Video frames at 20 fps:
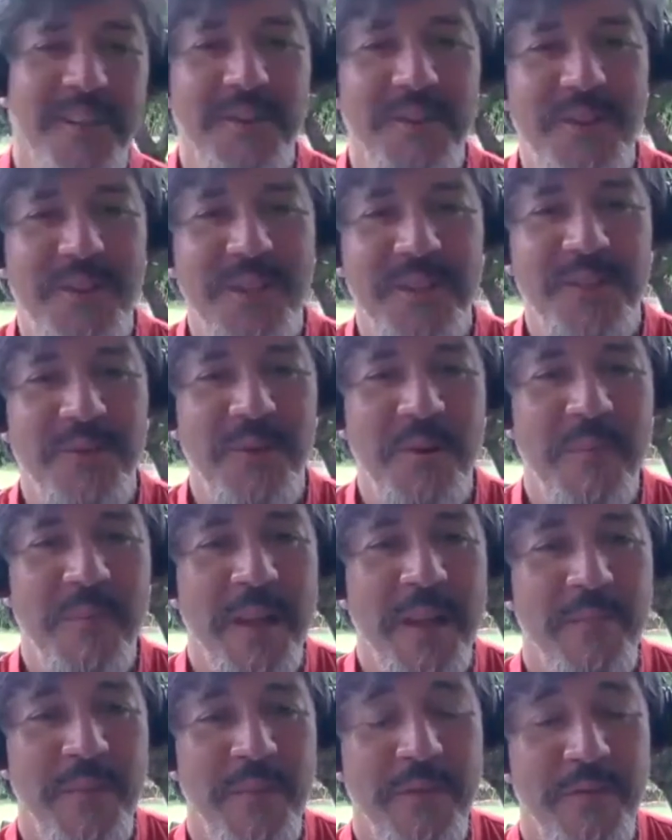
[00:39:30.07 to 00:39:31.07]
just
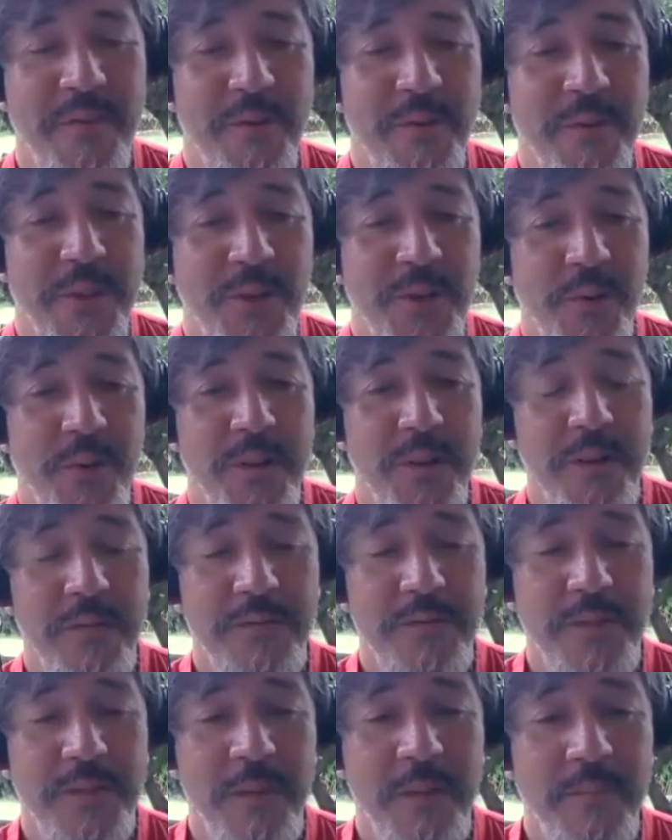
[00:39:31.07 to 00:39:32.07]
reminded me of a ritual
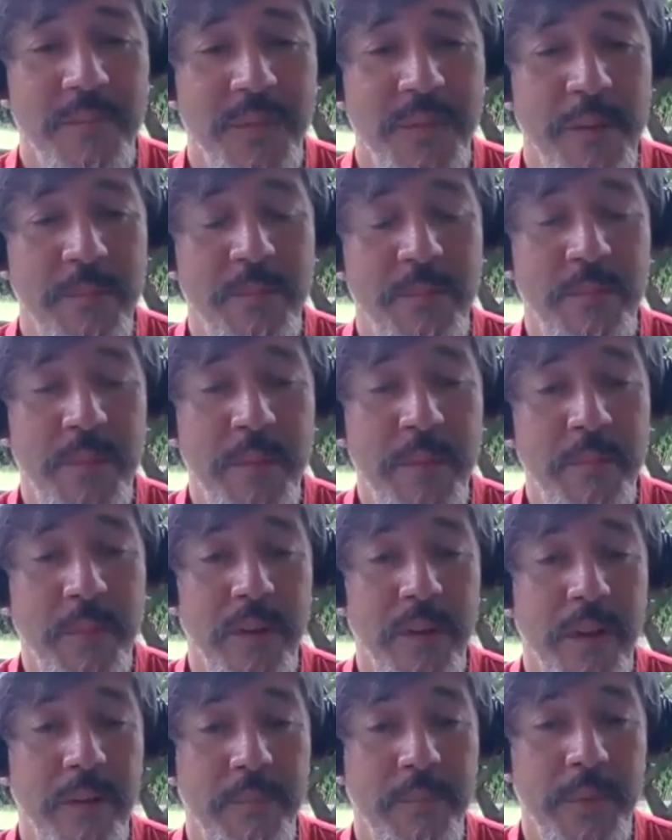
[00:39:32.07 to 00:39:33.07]
of some
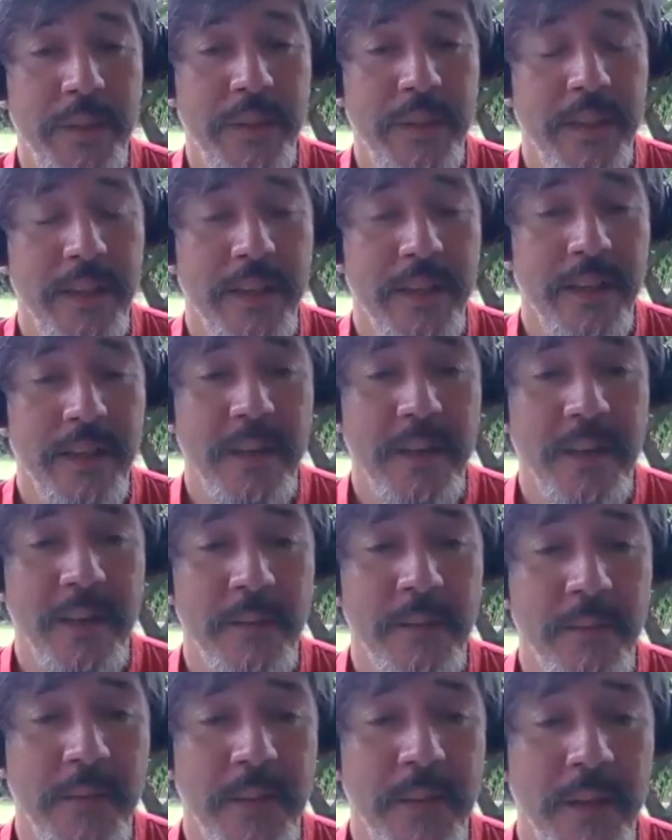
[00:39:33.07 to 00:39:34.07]
people up in
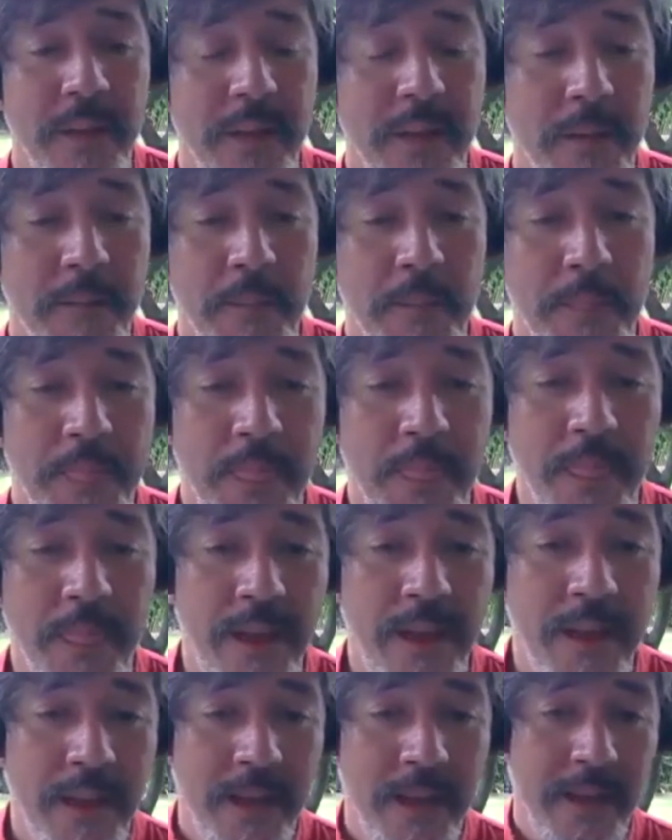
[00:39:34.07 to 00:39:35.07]
the
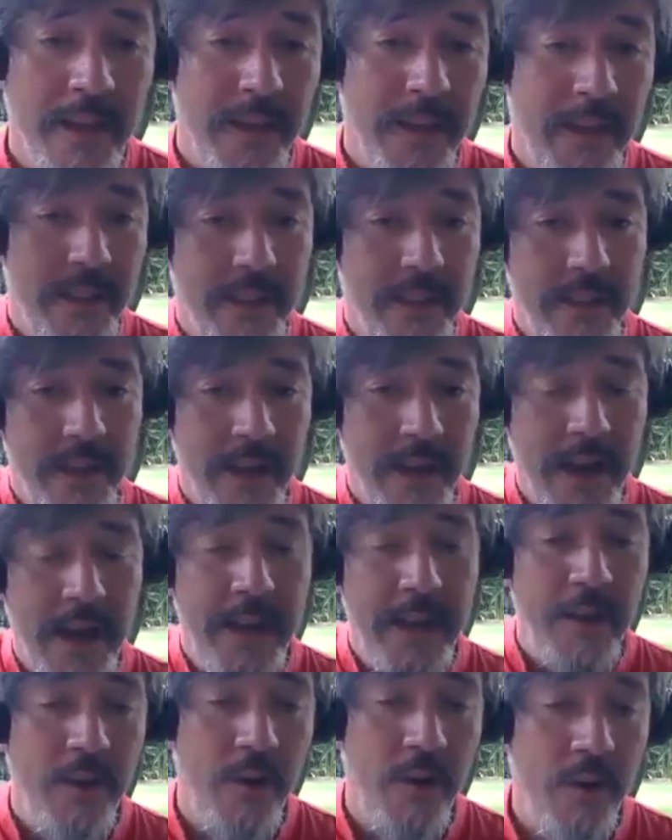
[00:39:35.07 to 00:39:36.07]

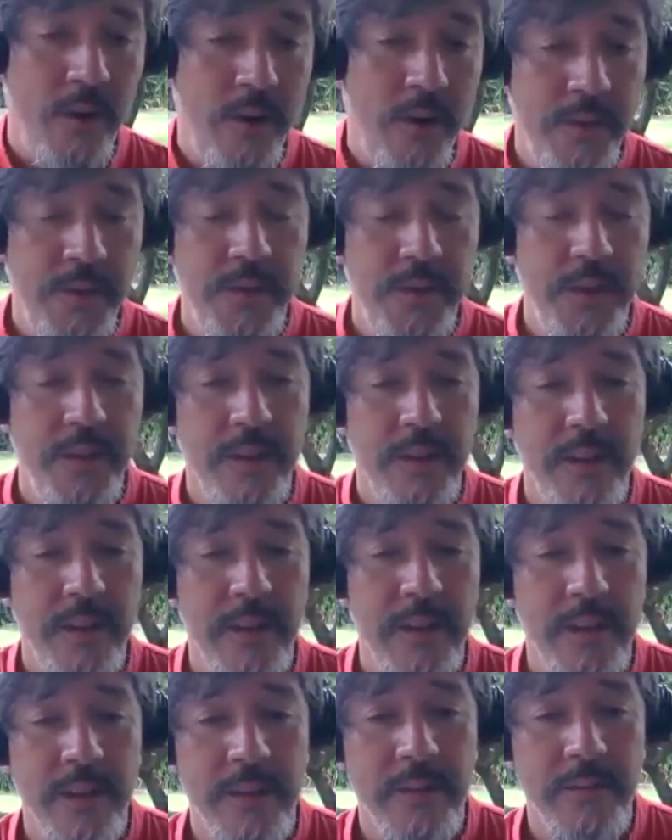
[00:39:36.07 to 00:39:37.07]
high north, in
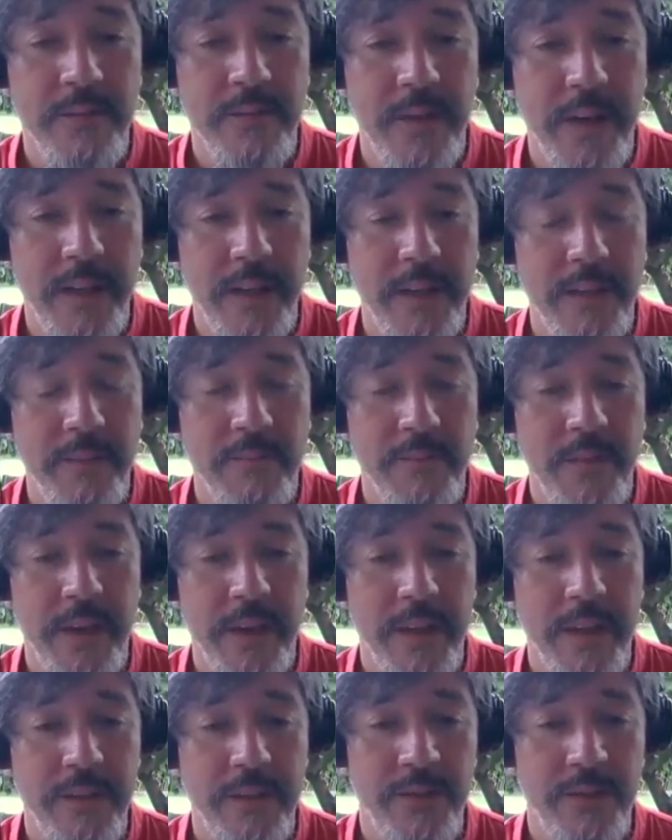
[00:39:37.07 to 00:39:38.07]
the very,
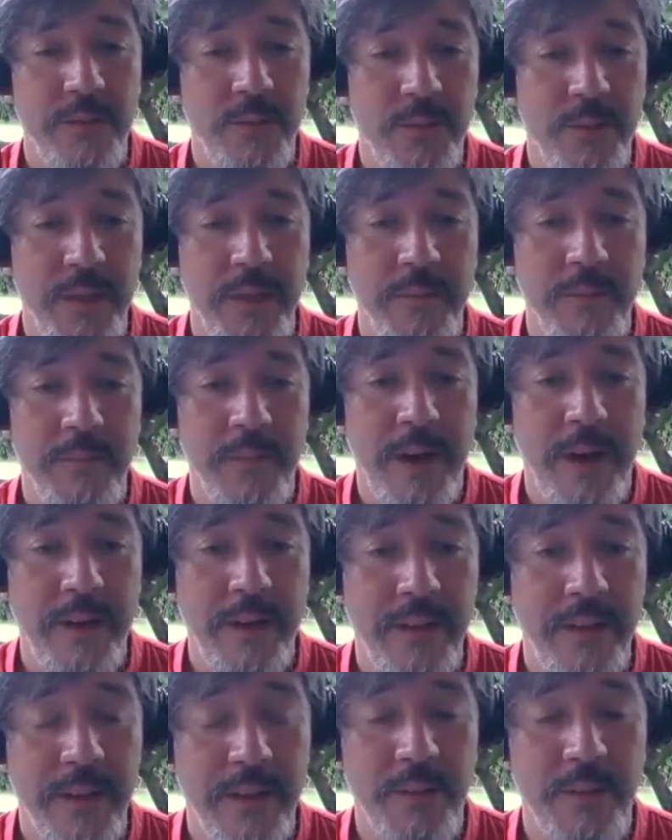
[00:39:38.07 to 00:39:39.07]
very extreme
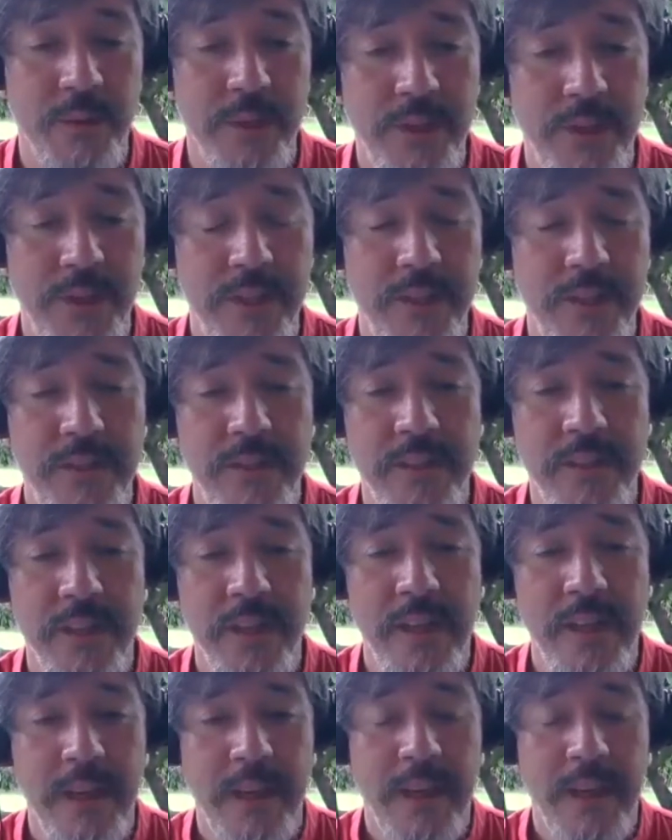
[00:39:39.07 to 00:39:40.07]
Arctic regions,
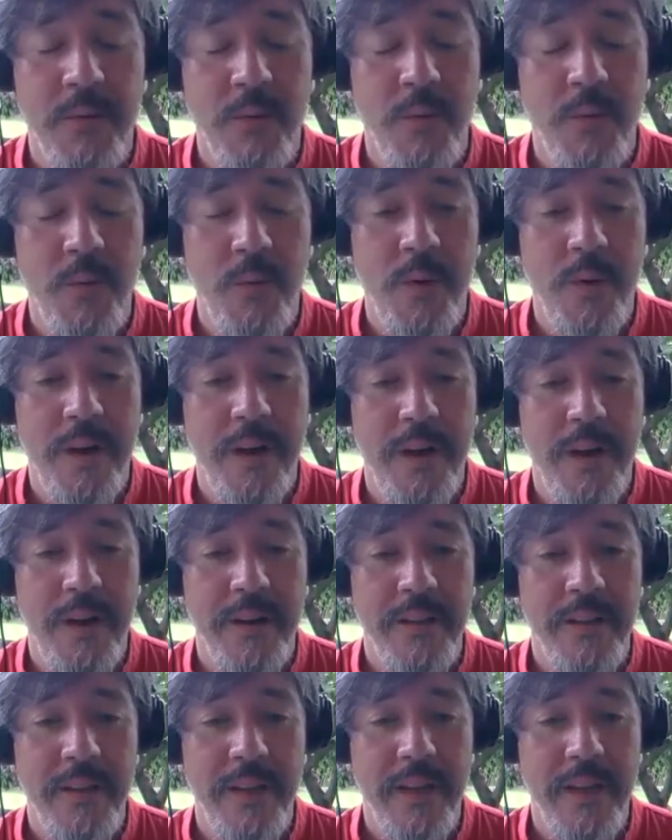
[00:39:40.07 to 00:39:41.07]

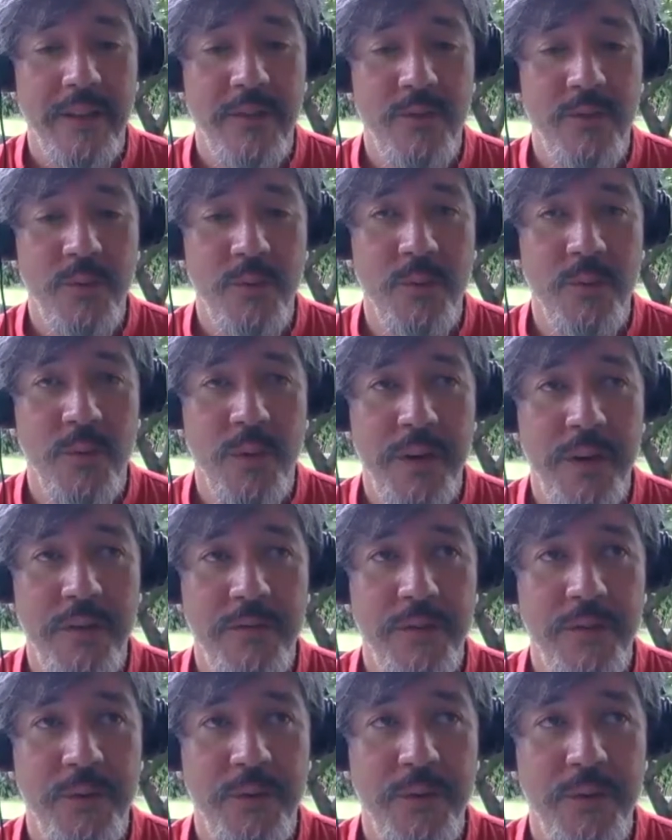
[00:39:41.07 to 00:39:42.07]
where they do one
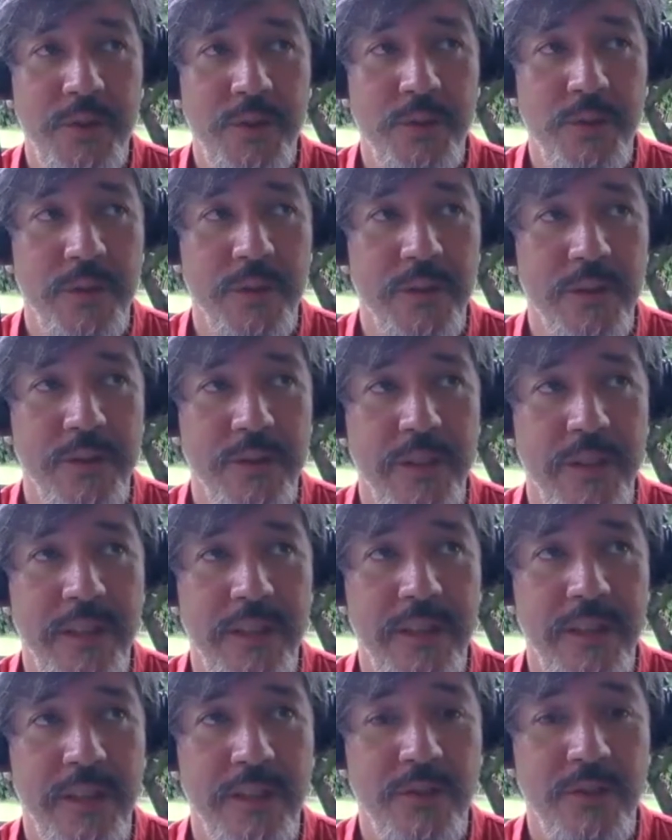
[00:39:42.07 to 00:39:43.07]
of the rituals that
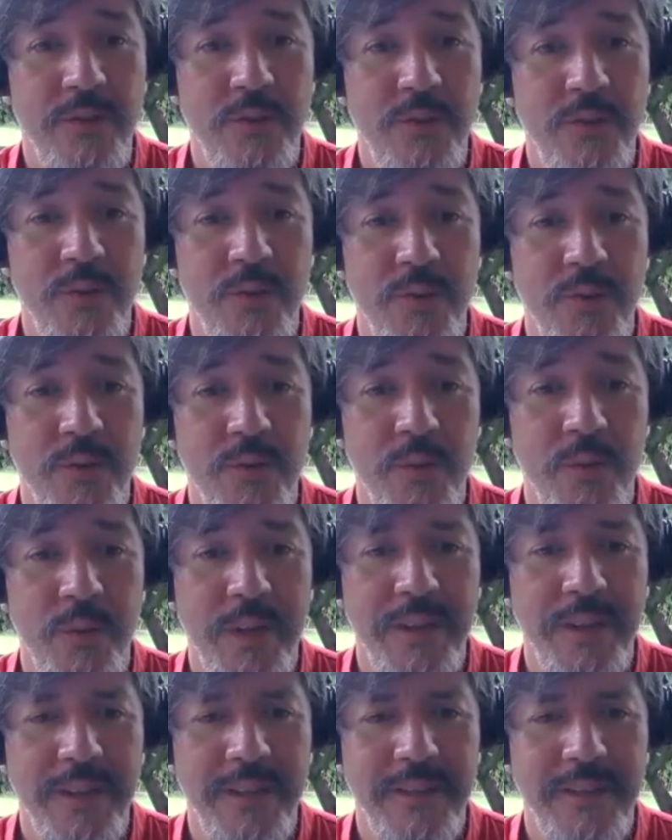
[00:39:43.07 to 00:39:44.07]
they do
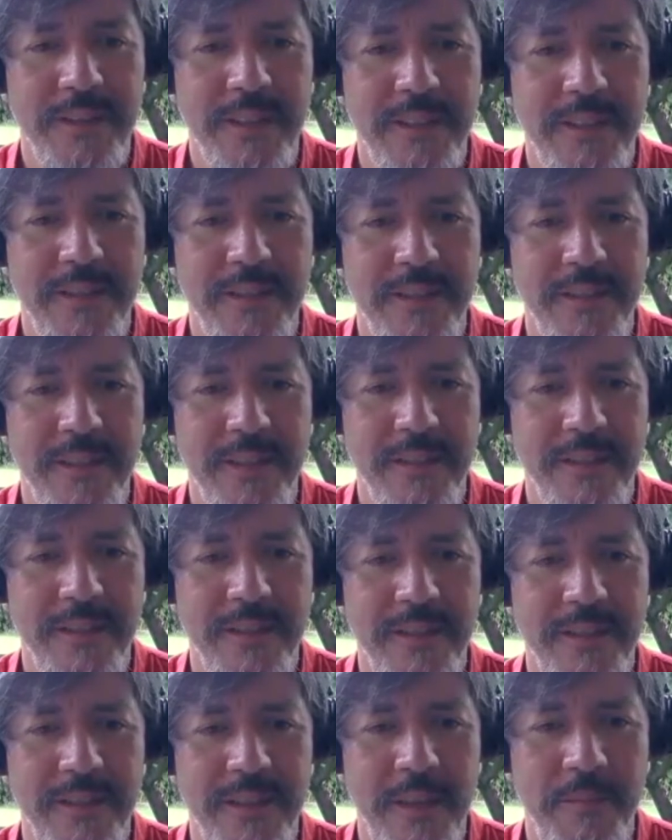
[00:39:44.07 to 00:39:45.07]
when they sense there's
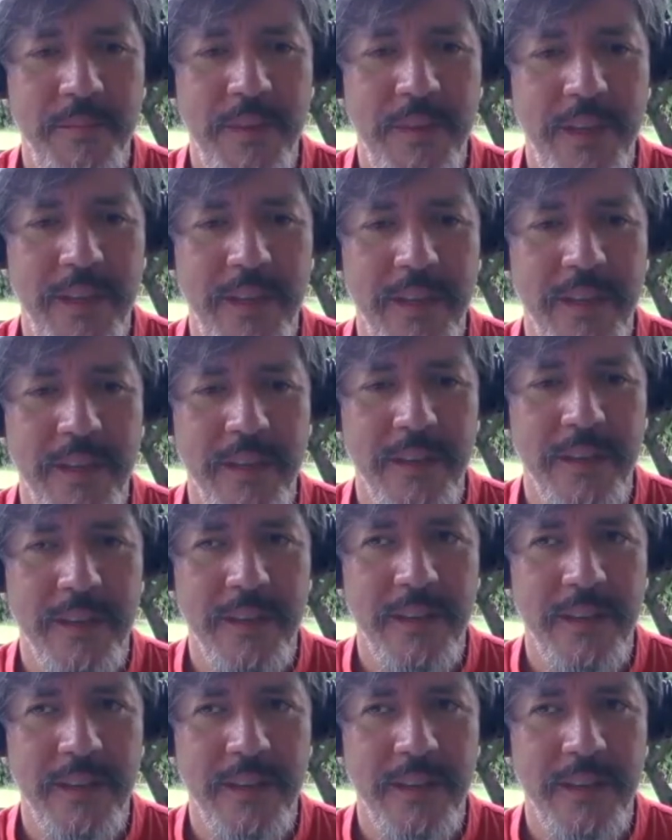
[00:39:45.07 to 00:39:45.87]
something